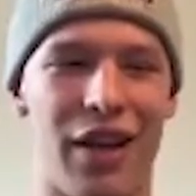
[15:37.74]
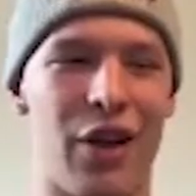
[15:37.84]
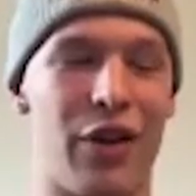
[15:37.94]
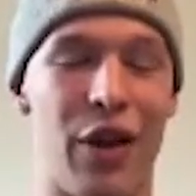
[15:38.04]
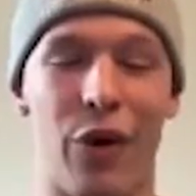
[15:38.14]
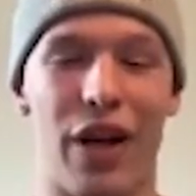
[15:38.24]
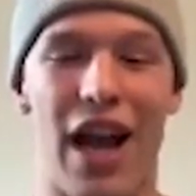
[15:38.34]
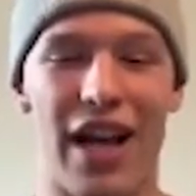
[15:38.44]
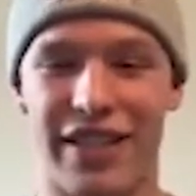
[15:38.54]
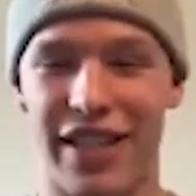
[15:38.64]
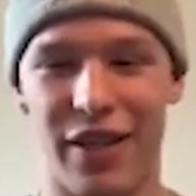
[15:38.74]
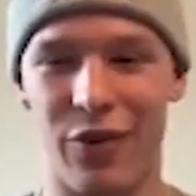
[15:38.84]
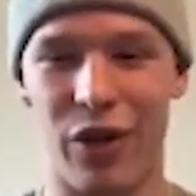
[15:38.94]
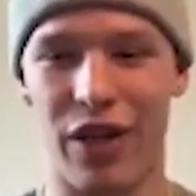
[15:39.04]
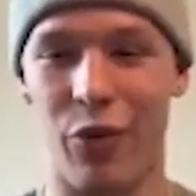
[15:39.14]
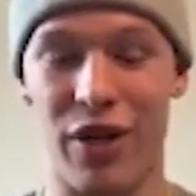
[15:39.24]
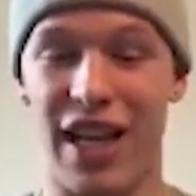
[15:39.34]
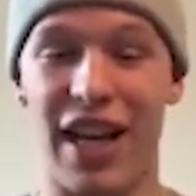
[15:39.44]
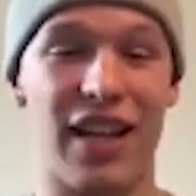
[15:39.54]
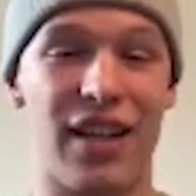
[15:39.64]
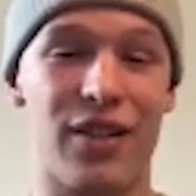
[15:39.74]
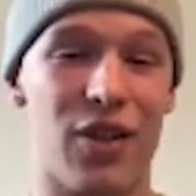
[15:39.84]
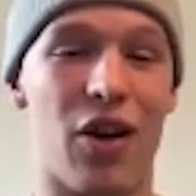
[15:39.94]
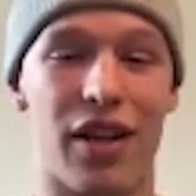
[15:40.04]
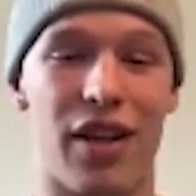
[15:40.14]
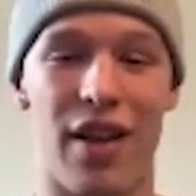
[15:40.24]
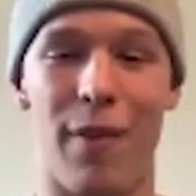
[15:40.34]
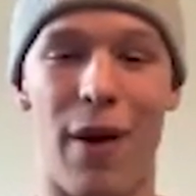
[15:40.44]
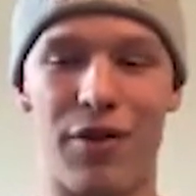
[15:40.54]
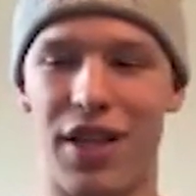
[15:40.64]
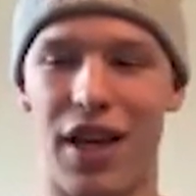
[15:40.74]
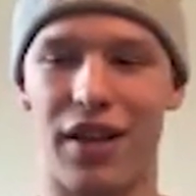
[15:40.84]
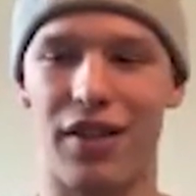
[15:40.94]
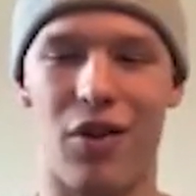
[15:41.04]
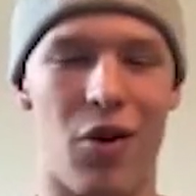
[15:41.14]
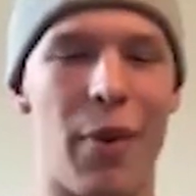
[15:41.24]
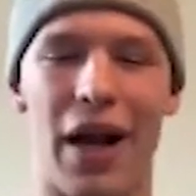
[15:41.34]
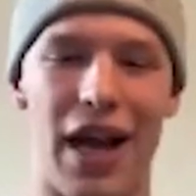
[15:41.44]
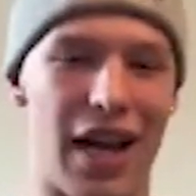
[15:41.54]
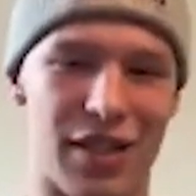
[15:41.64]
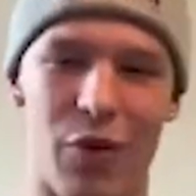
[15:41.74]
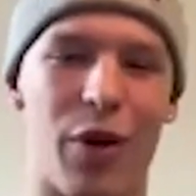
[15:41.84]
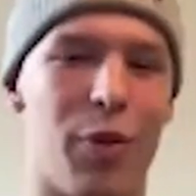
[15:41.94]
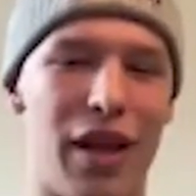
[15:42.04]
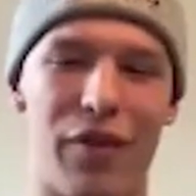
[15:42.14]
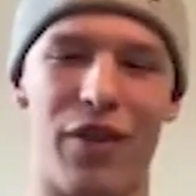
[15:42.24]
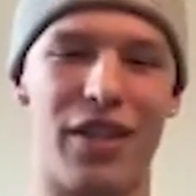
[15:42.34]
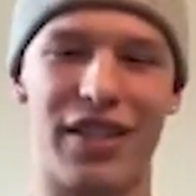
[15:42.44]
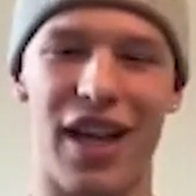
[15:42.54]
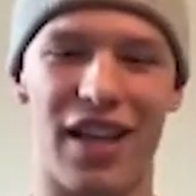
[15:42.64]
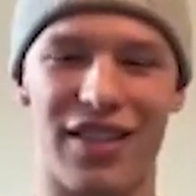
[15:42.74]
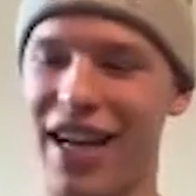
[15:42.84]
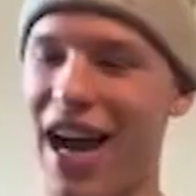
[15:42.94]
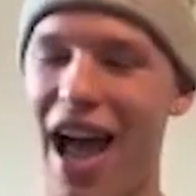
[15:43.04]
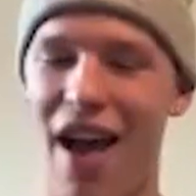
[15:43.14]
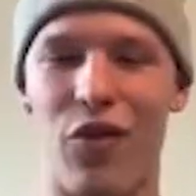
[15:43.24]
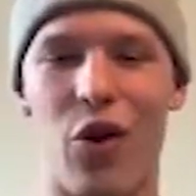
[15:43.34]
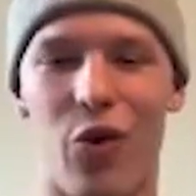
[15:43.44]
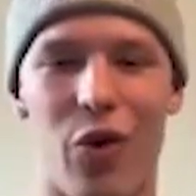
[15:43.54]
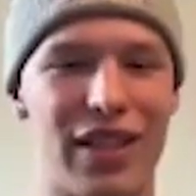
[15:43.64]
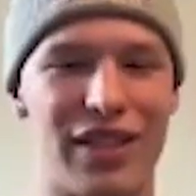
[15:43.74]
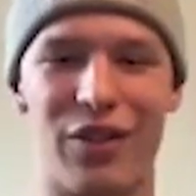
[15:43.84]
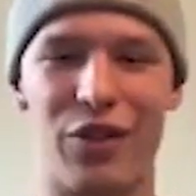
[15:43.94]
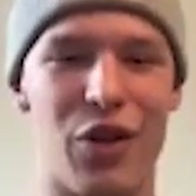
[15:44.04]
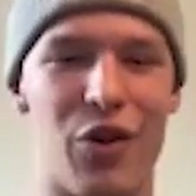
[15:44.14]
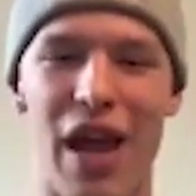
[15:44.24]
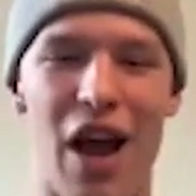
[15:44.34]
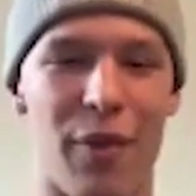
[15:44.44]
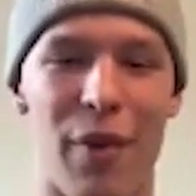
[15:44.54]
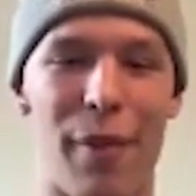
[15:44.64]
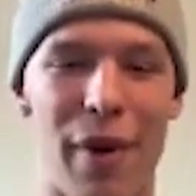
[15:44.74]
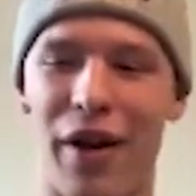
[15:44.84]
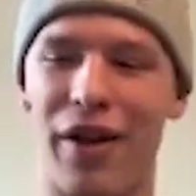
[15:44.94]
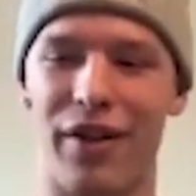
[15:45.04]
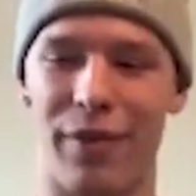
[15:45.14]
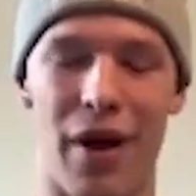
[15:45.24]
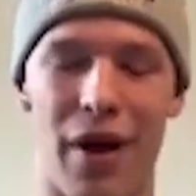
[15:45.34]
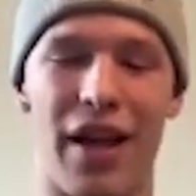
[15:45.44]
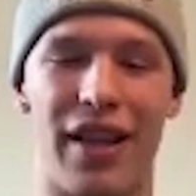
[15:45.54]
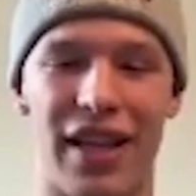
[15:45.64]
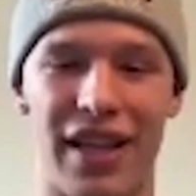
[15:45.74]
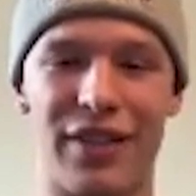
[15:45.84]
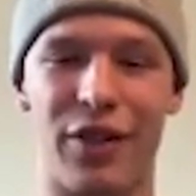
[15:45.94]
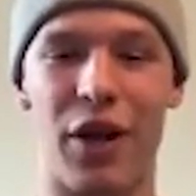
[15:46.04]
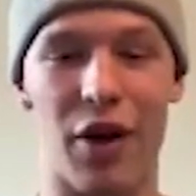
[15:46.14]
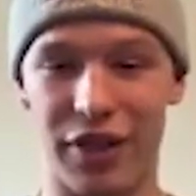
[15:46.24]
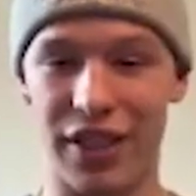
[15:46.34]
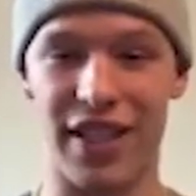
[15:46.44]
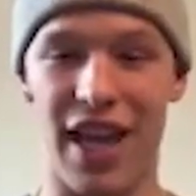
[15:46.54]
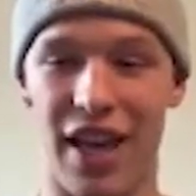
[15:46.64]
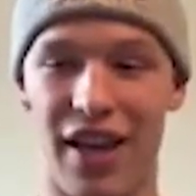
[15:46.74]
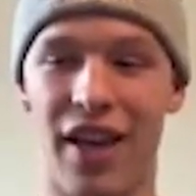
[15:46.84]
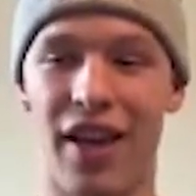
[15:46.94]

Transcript: there were guys that once I got done talking to them, I was like, oh my gosh, I want to play for these guys. Like I have no question. There's no doubt in my mind that these are coaches that